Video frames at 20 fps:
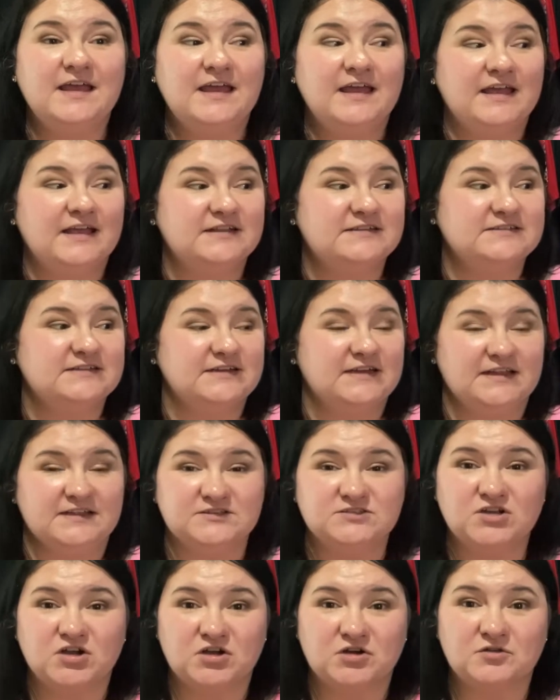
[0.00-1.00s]
it's an
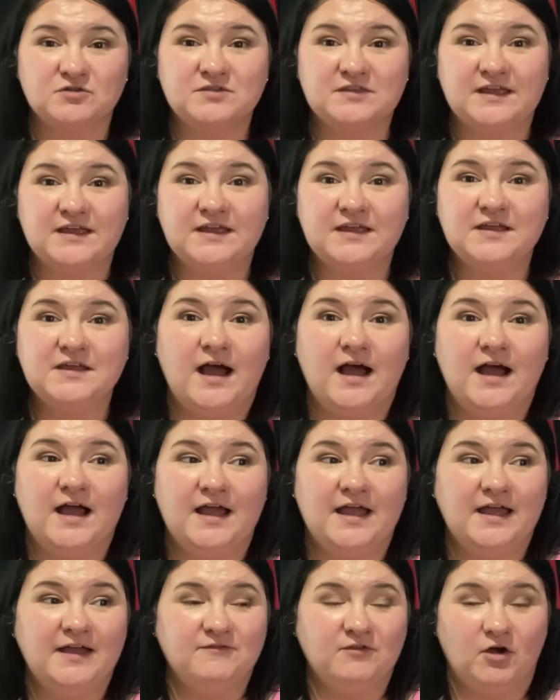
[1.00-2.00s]
internal thing.
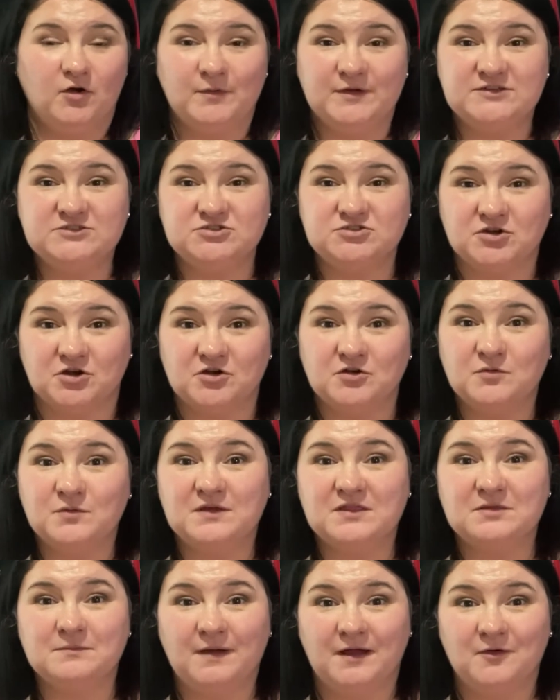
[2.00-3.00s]
I have always struggled
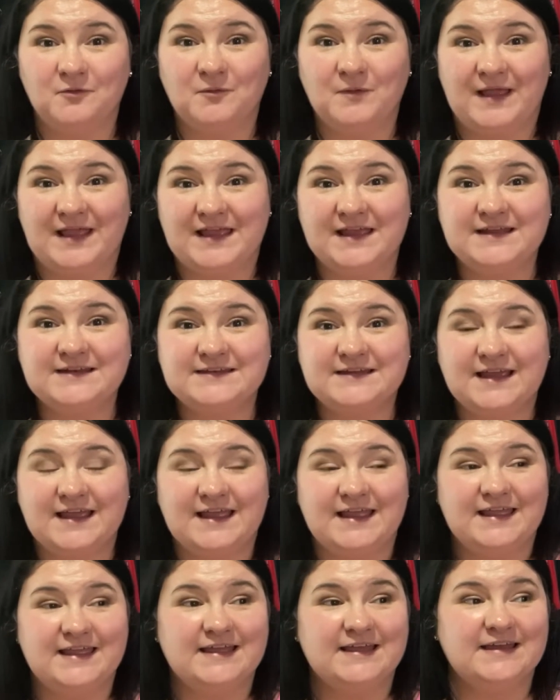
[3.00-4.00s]
with my weight,
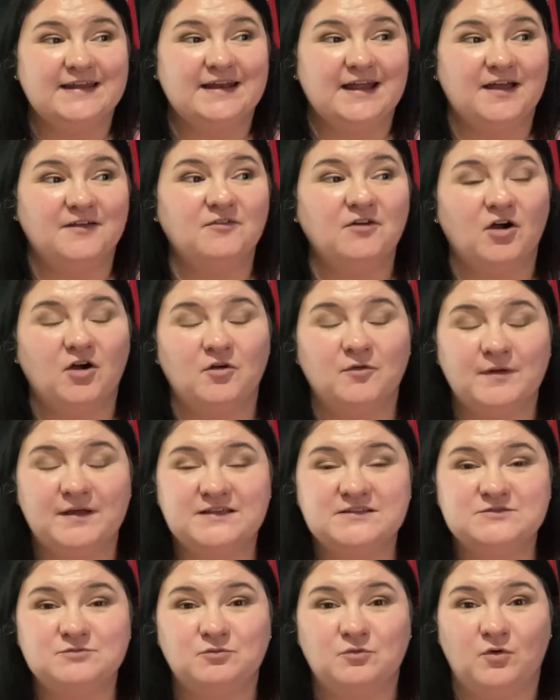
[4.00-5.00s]
and I've
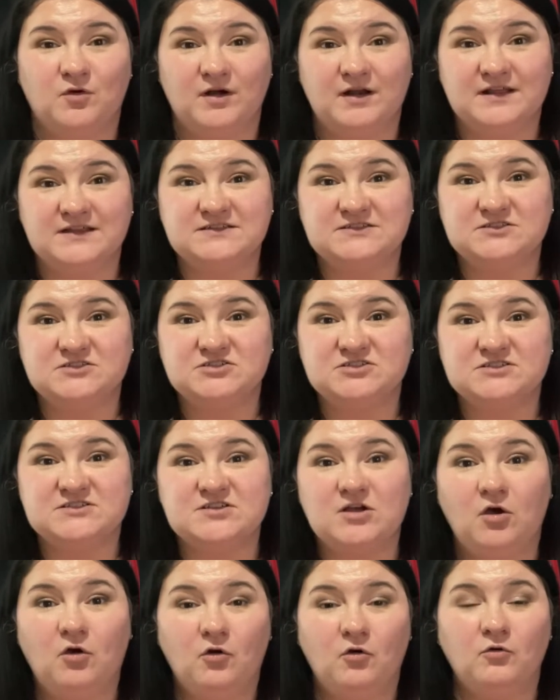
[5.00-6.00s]
always wanted to just
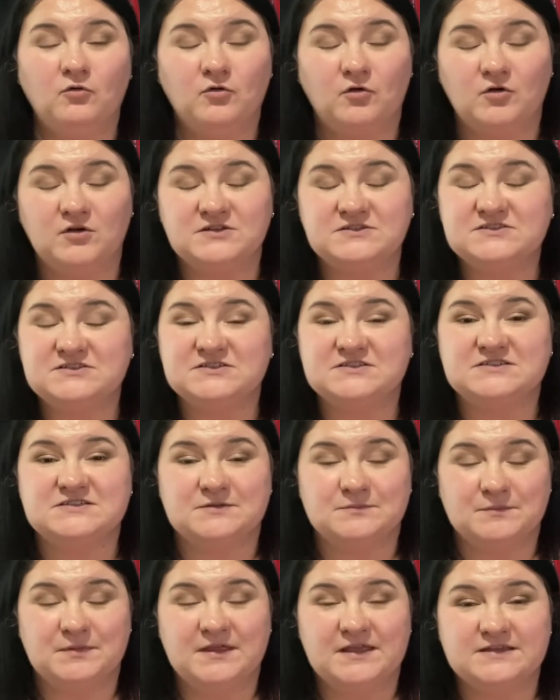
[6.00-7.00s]
hold on to
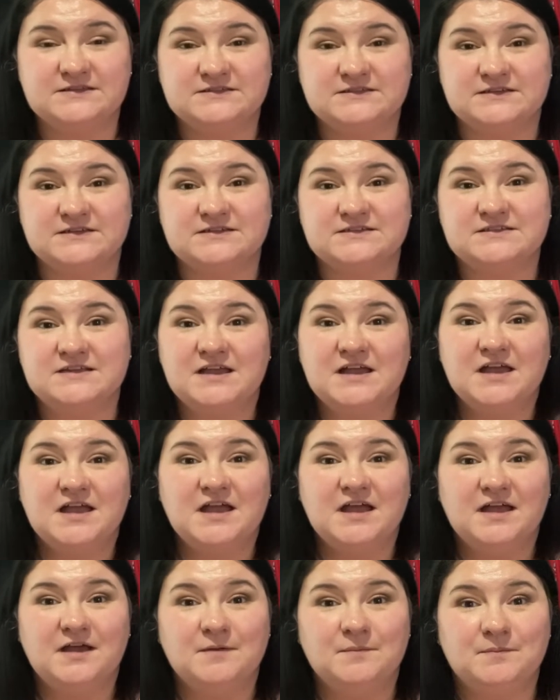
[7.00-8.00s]
some pieces
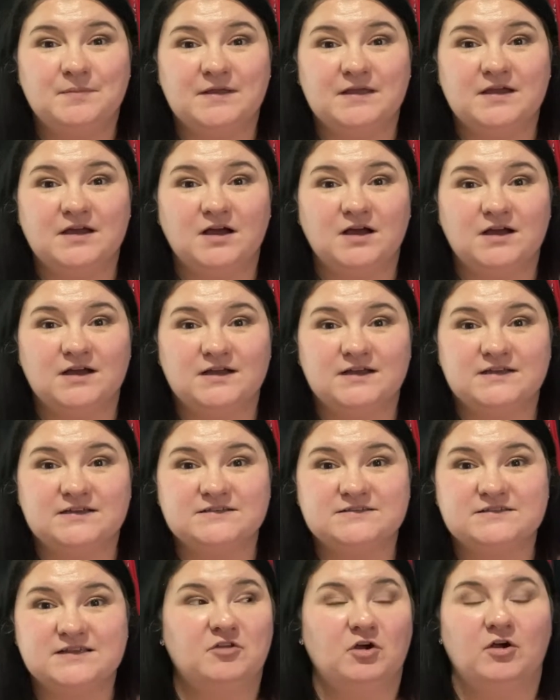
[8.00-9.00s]

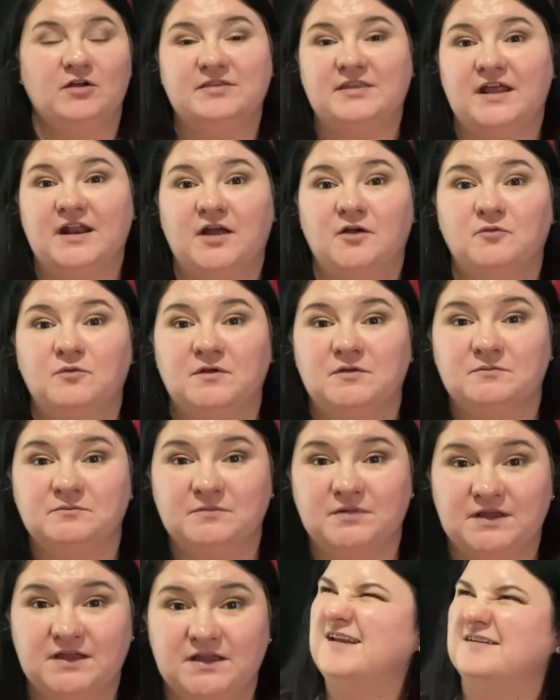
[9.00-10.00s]
because I thought that I wouldn't
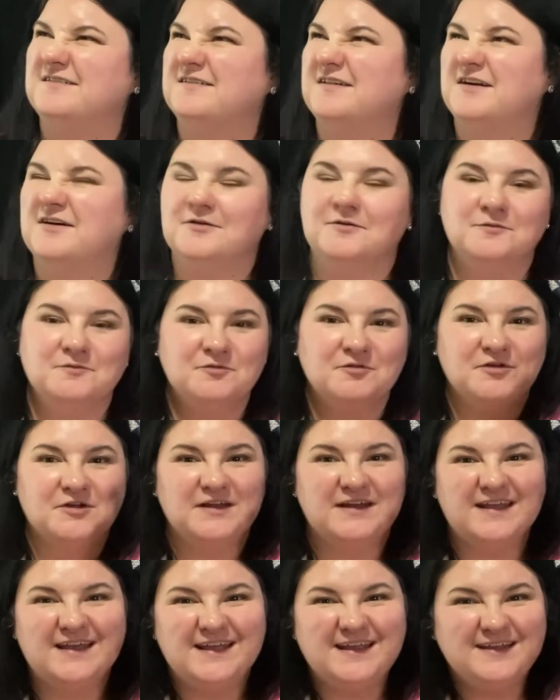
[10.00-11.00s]
be, I don't know,
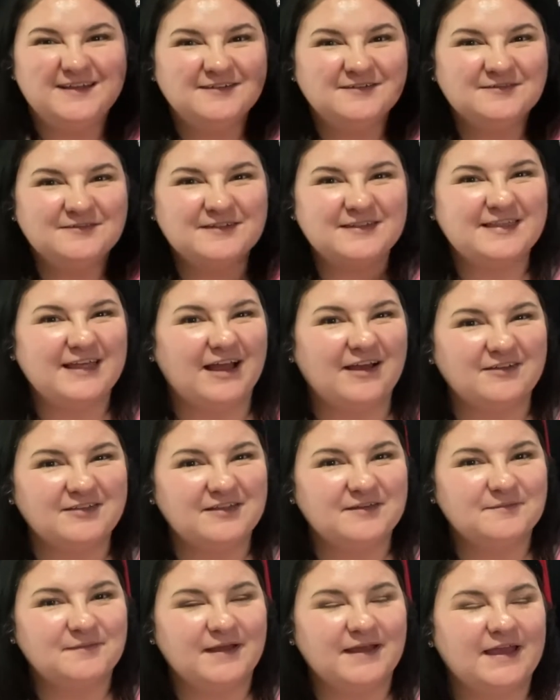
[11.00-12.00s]
pretty without
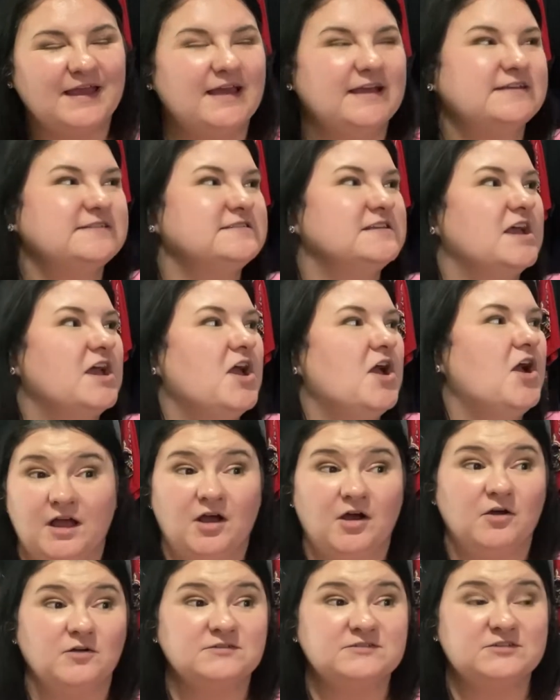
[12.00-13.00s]
them, I guess.
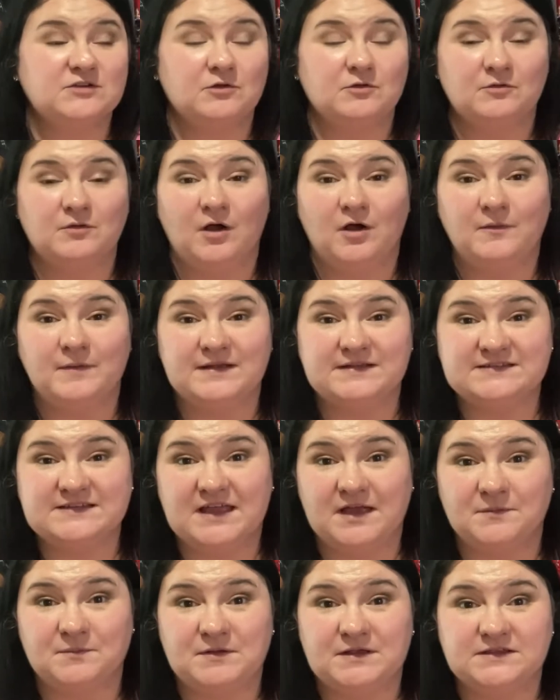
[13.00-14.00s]
I also always
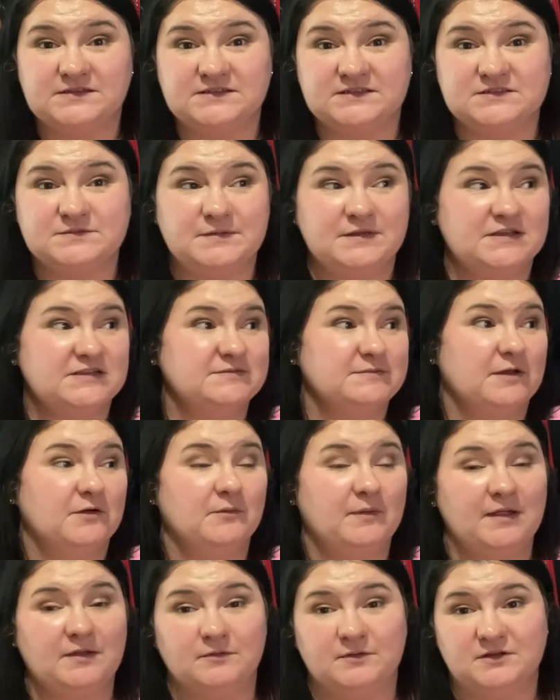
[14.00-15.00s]
kept pieces because my
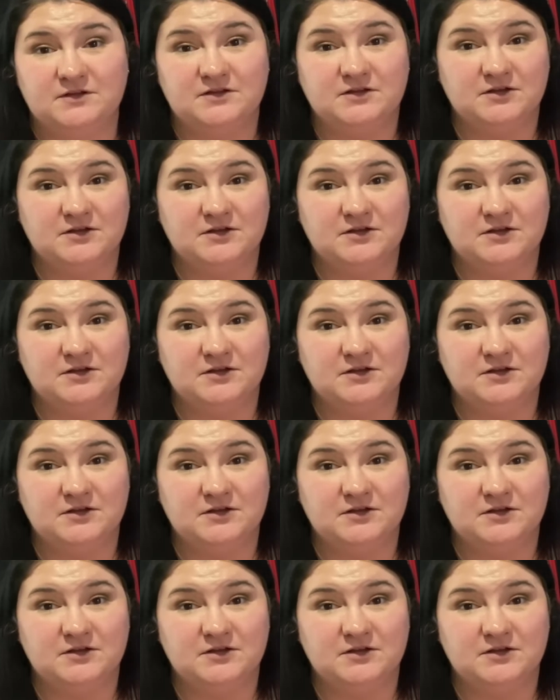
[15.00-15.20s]
weight would,